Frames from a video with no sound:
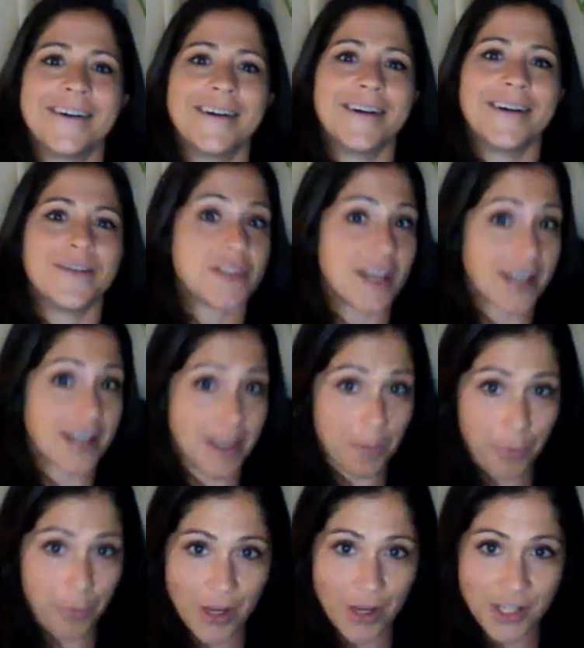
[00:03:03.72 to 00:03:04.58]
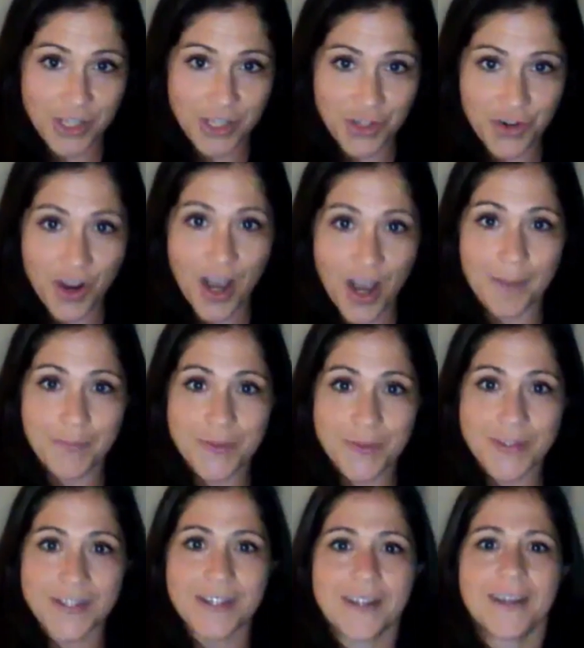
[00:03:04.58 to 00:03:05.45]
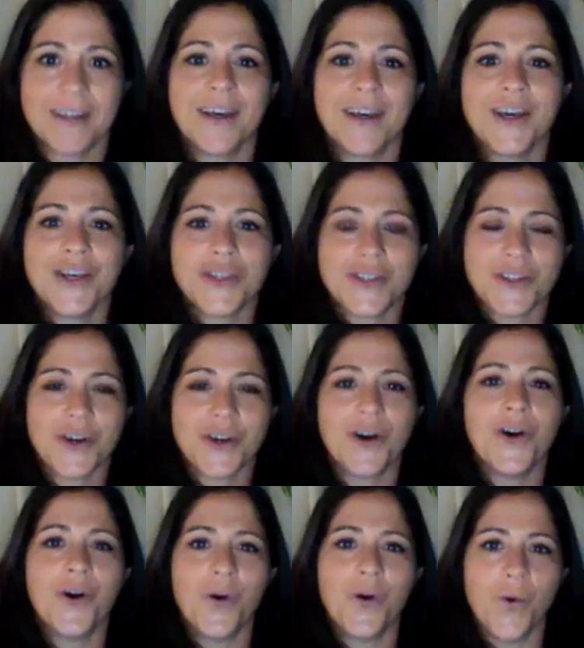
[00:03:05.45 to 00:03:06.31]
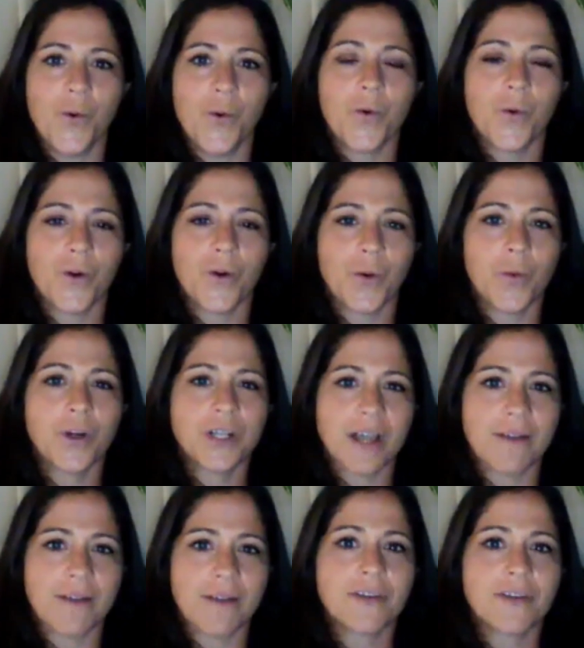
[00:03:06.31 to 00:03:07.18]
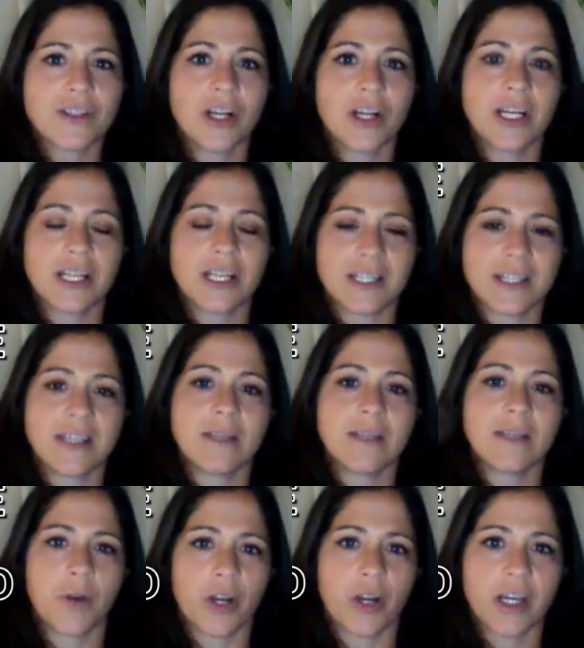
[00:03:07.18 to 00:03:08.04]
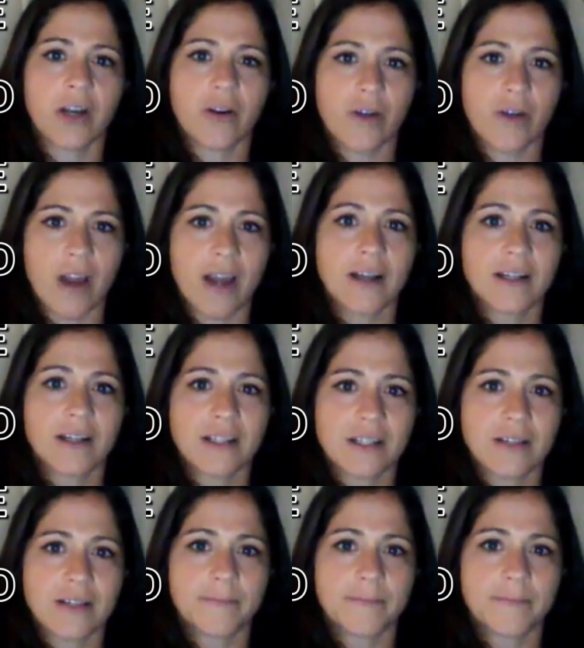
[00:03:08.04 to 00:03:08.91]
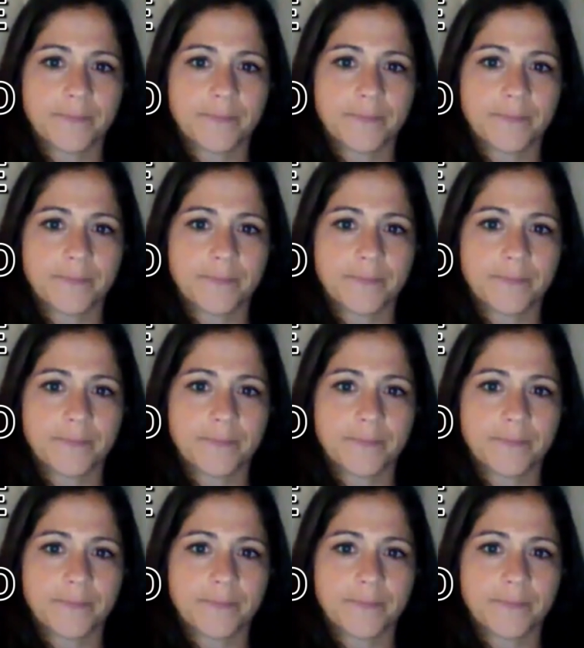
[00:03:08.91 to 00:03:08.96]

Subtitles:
of second price drops. So we're definitely starting to see the market correct.